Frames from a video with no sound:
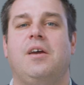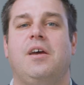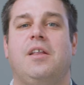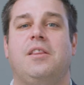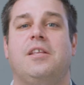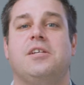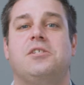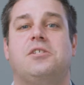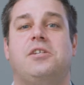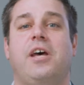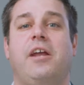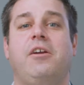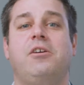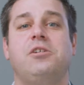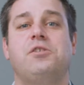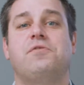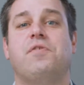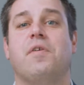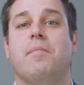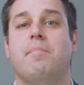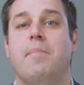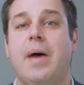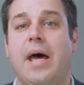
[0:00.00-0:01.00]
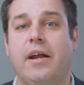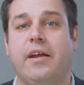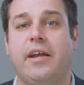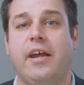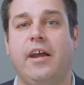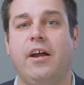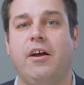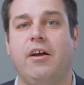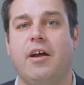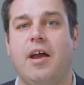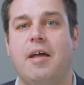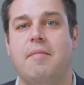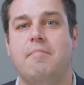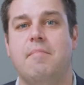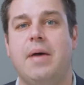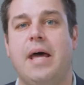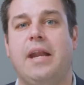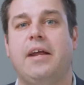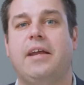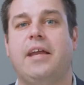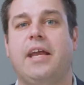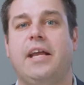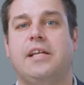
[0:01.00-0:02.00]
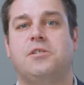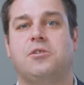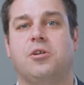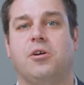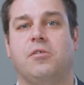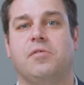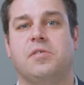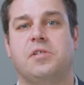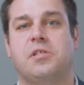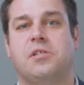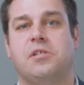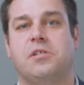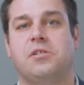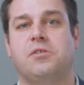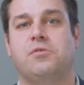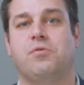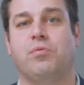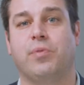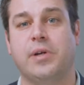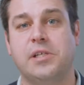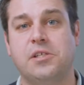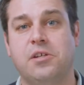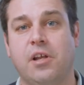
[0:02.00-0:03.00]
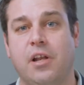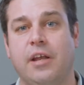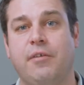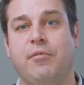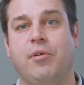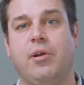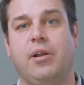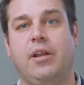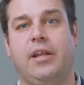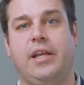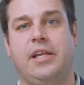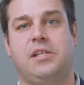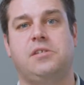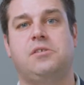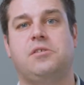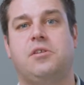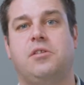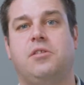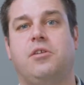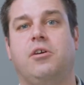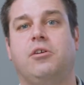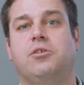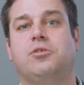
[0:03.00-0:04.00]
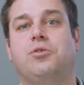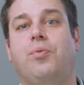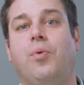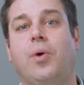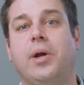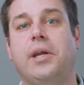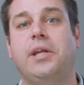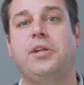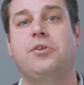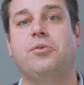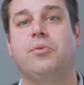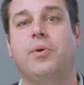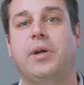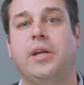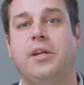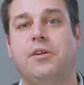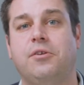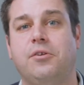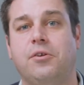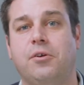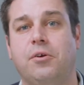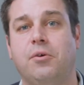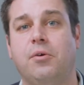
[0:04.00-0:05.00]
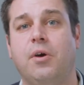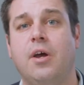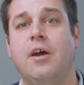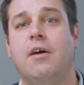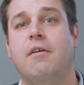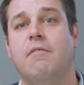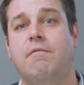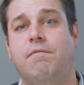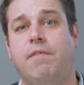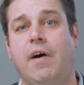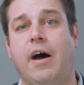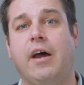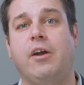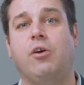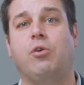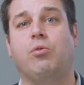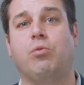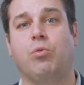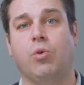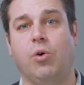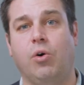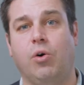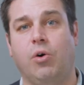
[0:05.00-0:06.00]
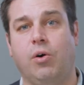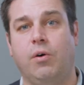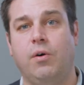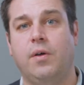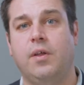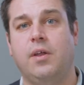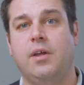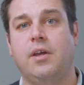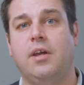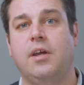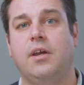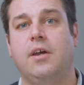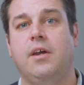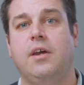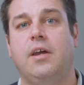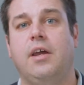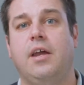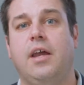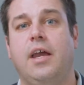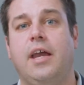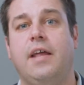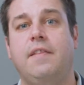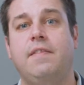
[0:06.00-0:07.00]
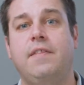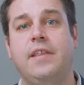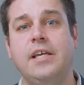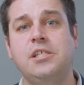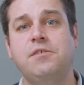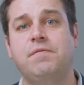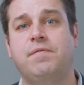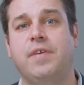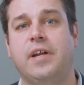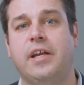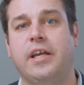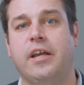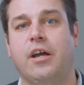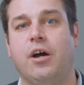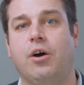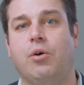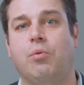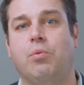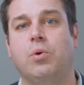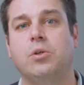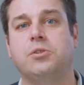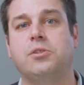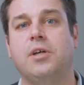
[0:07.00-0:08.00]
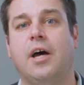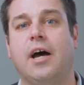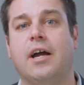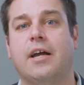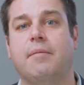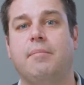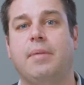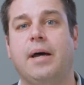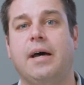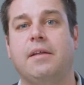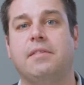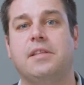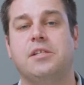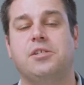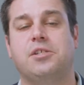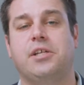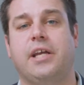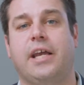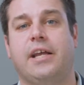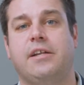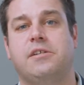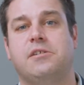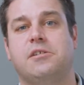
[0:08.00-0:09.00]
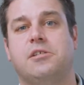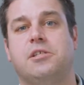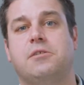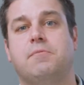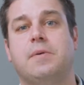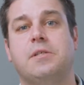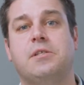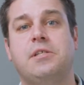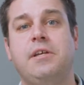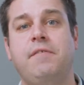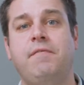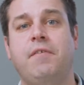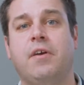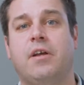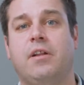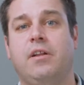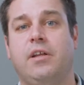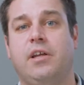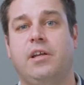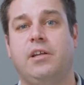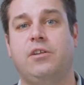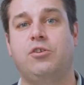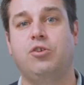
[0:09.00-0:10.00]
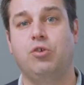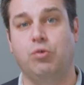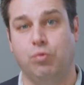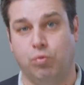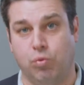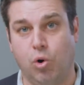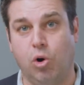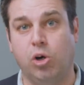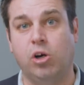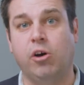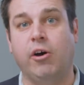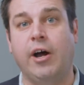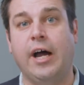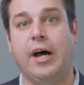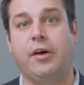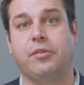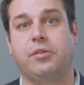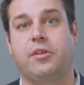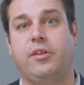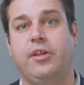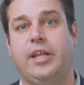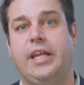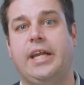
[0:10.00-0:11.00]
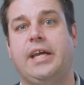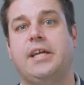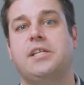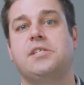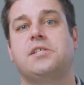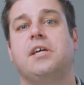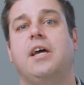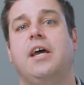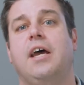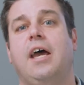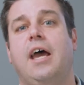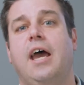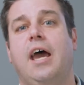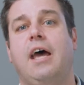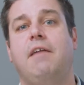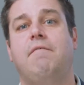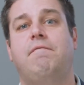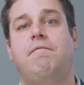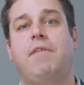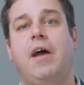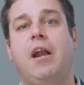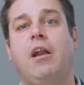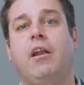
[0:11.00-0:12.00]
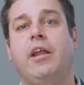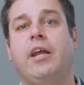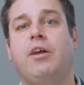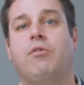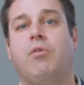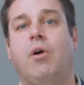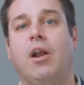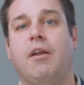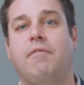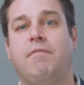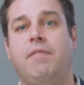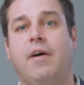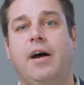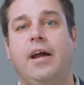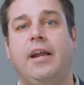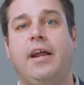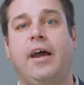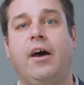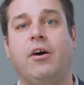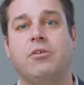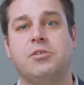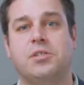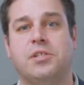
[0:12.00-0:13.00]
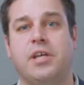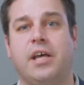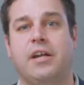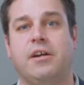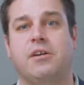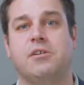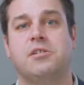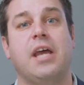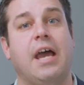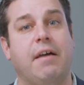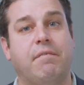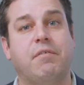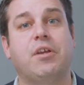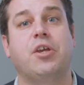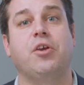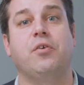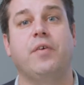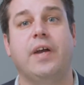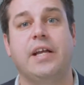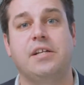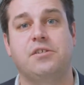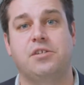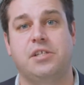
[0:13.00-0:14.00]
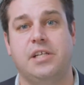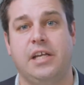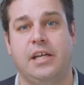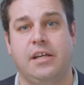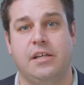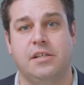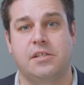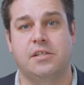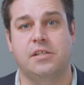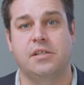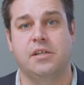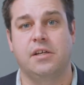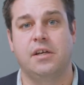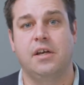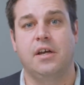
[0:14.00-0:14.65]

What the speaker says: The Centers for Medicare and Medicaid Services recently released their 2022 Final Rule. In this video, we'll talk about the changes specifically to rural health clinics and federally qualified health centers, FQHCs.